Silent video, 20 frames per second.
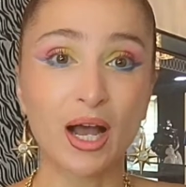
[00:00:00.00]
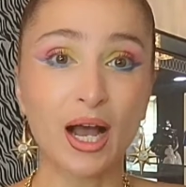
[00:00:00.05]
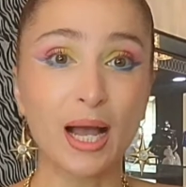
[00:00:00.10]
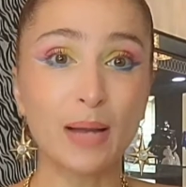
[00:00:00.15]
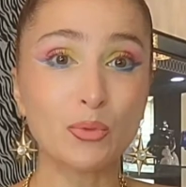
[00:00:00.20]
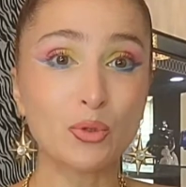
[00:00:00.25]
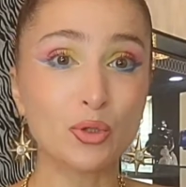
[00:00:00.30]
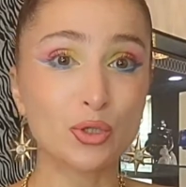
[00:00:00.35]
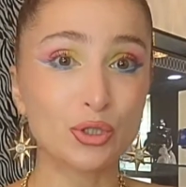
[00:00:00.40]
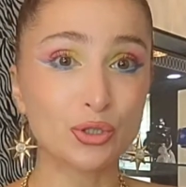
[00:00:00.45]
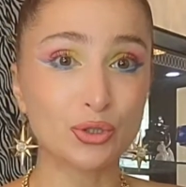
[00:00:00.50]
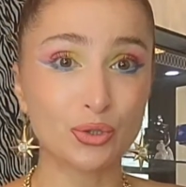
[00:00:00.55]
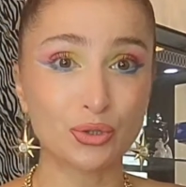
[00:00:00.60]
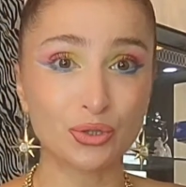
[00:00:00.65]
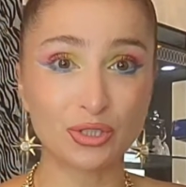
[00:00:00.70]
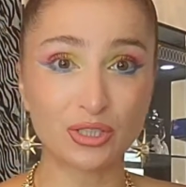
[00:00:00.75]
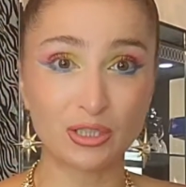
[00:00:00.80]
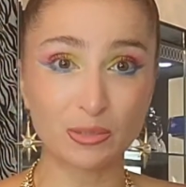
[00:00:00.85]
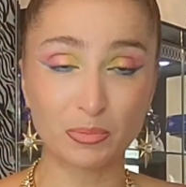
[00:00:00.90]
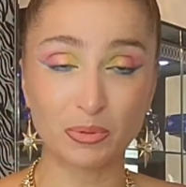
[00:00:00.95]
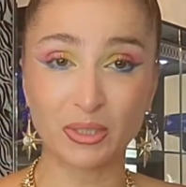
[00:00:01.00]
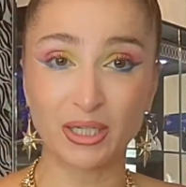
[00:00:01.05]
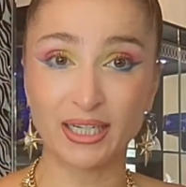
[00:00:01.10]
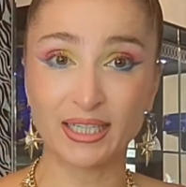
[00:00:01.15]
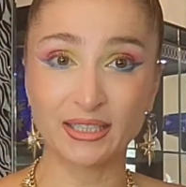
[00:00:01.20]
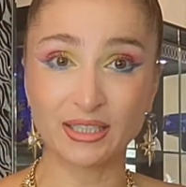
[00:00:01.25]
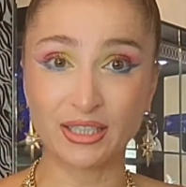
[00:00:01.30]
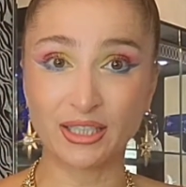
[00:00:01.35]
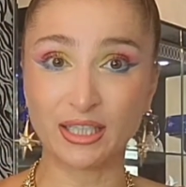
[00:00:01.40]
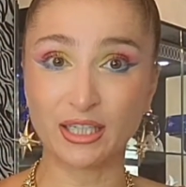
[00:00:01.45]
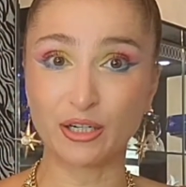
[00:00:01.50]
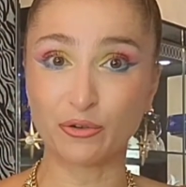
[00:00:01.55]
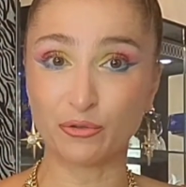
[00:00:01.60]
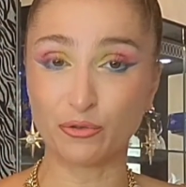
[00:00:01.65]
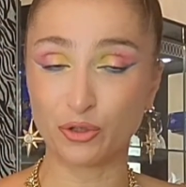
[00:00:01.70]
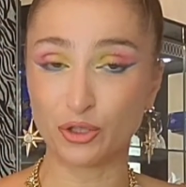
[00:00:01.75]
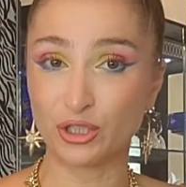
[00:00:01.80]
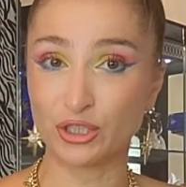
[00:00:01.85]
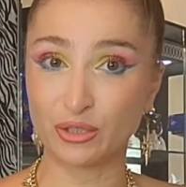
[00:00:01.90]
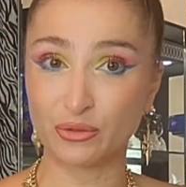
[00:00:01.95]
I'm going to display it here.
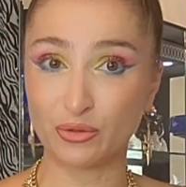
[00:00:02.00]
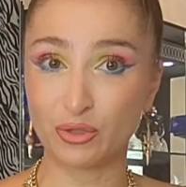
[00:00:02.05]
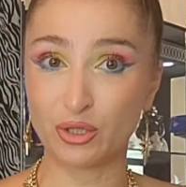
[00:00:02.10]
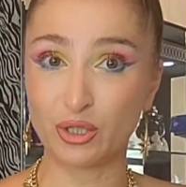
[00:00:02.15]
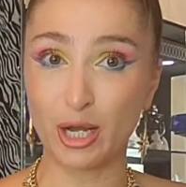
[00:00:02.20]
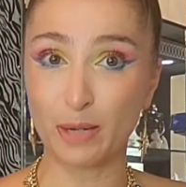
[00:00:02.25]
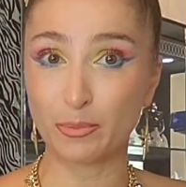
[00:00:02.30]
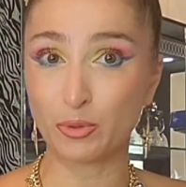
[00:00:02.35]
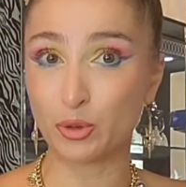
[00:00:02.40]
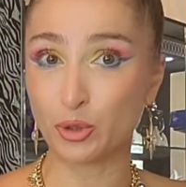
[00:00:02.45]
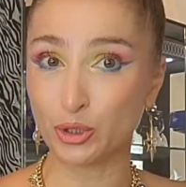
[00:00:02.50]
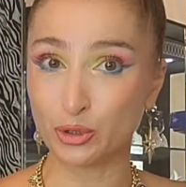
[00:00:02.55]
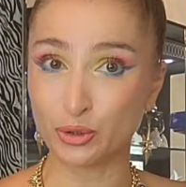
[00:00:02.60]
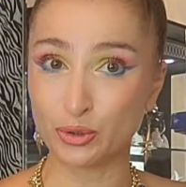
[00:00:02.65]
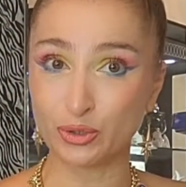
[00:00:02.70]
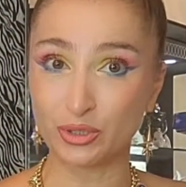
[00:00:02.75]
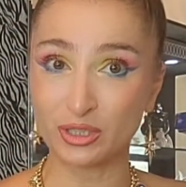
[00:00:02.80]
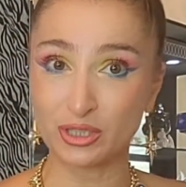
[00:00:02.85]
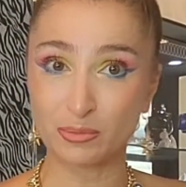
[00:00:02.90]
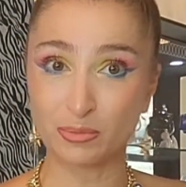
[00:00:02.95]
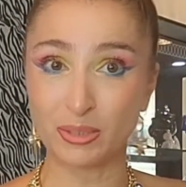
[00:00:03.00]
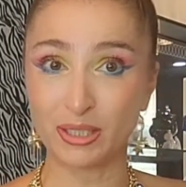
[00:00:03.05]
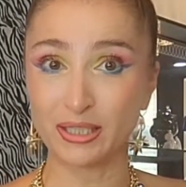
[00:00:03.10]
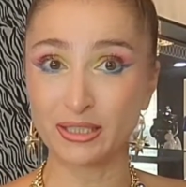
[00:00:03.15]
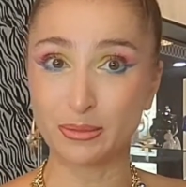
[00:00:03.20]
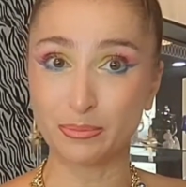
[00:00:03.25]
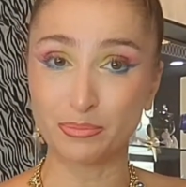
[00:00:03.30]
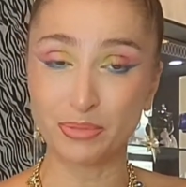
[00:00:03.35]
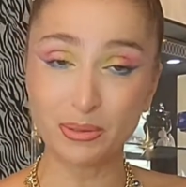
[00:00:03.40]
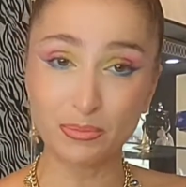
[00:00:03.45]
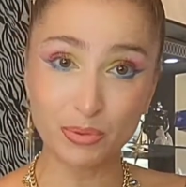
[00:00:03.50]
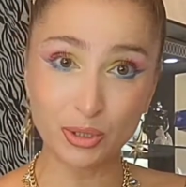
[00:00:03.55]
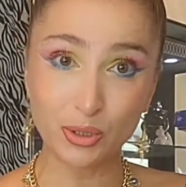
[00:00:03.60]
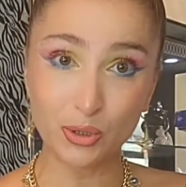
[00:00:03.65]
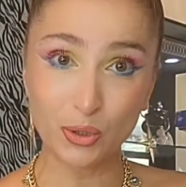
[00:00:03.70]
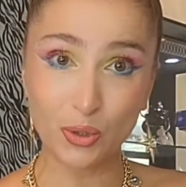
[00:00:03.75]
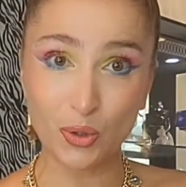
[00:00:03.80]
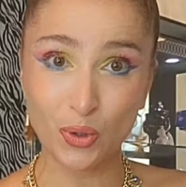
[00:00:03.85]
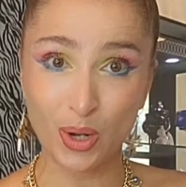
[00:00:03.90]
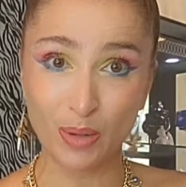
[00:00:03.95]
First of all, I'm going to display the BB
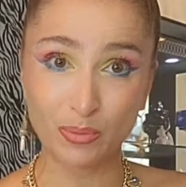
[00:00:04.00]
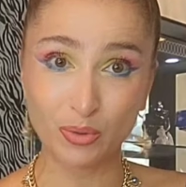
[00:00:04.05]
Glow.